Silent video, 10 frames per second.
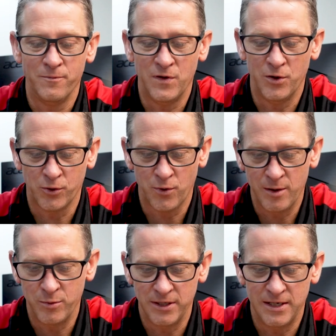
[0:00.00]
They're a
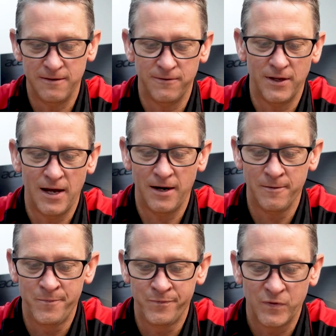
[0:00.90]
great bit of gear for that.
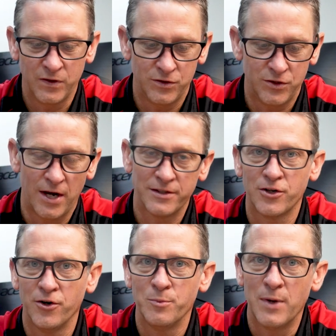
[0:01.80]
Just
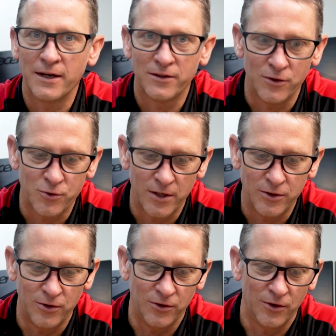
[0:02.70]
going back to the Tread
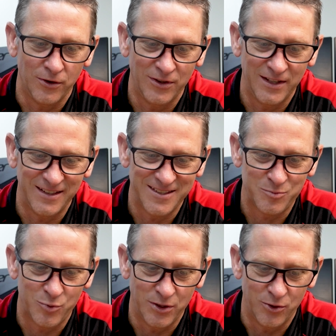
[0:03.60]
unit though, it's
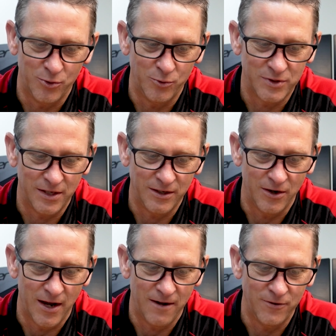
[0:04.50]
pretty cool. Something I
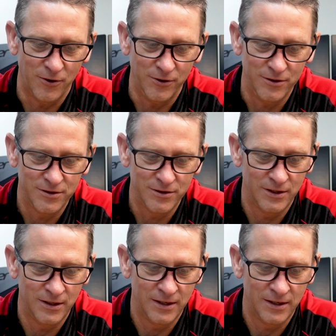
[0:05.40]
have noticed